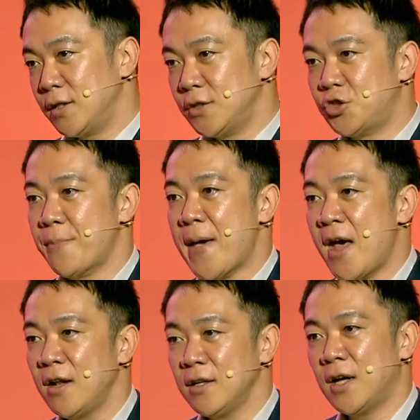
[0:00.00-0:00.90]

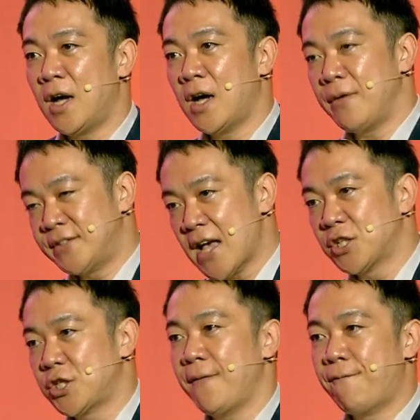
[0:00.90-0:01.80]
Japan is
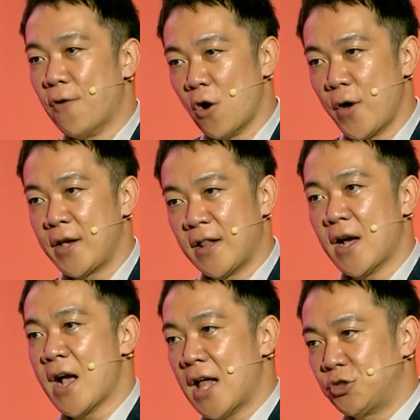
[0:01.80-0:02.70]
actually following other
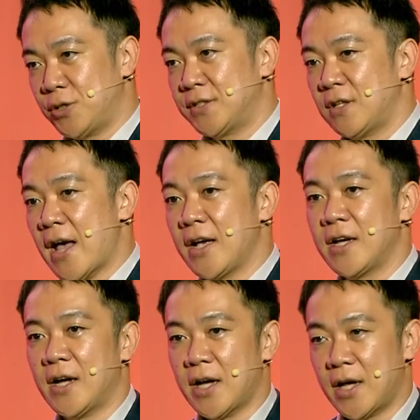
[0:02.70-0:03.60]
countries like
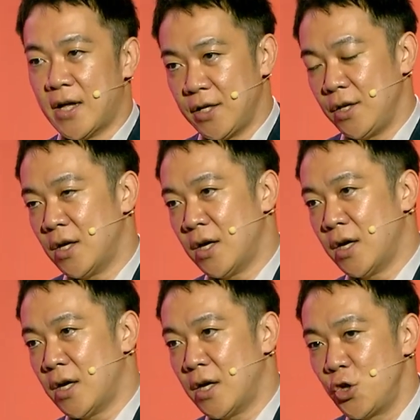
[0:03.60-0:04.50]

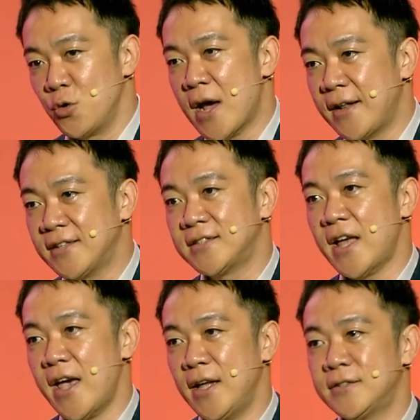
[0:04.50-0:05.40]
United
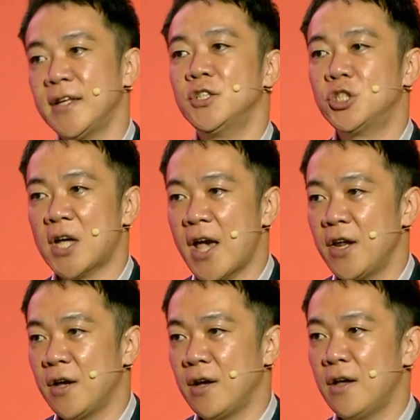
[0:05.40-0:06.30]
States and
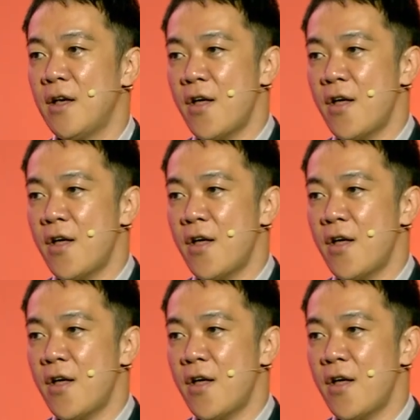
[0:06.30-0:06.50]
China.